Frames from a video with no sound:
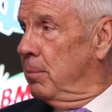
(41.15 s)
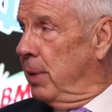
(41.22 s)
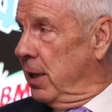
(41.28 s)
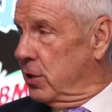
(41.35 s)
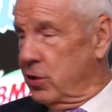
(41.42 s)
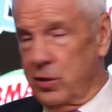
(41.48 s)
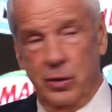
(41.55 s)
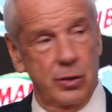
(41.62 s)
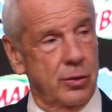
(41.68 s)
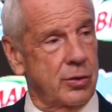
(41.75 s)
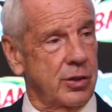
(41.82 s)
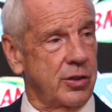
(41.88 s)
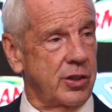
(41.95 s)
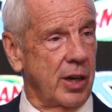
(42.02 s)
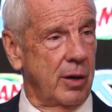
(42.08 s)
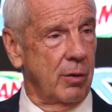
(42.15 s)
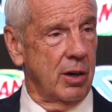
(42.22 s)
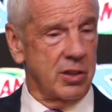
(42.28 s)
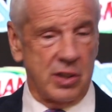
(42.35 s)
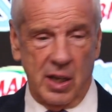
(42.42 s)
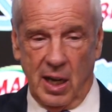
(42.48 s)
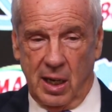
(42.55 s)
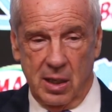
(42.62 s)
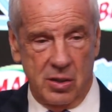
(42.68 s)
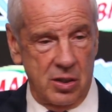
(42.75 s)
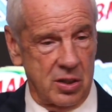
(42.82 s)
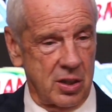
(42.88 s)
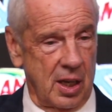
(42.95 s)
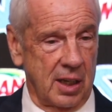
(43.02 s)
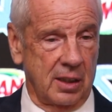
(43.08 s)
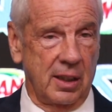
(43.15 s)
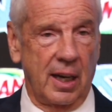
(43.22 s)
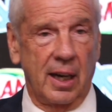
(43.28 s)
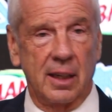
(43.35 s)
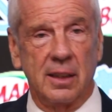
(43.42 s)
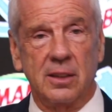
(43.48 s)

best news, and Shea Rush got it just like that.